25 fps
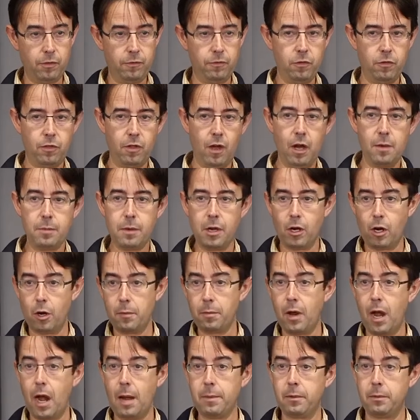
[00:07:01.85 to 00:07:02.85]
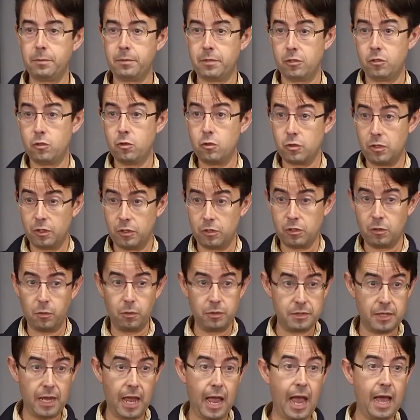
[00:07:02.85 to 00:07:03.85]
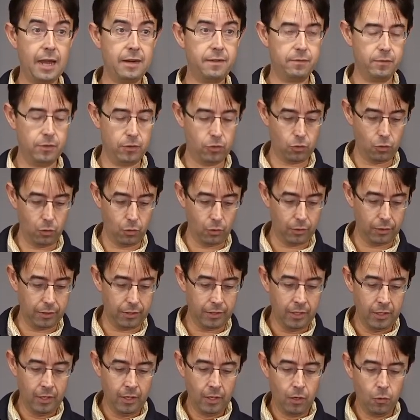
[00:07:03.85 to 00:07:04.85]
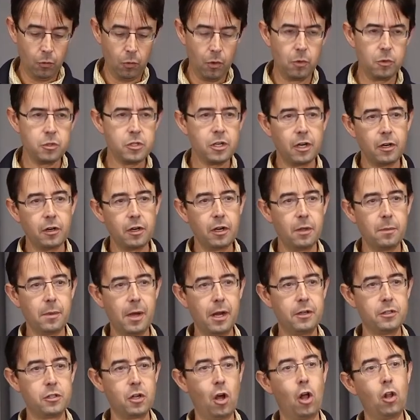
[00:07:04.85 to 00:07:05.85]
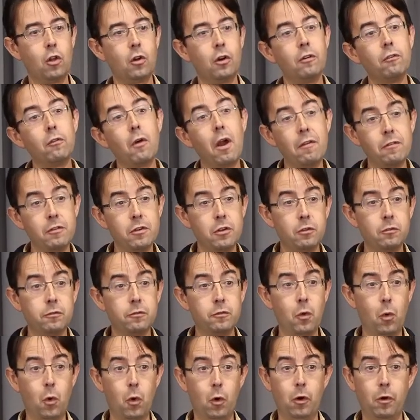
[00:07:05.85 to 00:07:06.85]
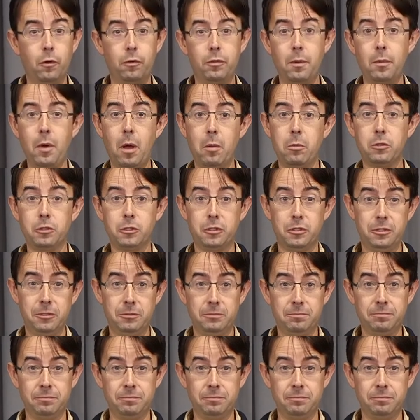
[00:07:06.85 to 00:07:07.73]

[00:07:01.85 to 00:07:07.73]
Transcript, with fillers: if you thought about our pop-ups as using someone's ad inventory, we were generating about a dollar of revenue for the publisher.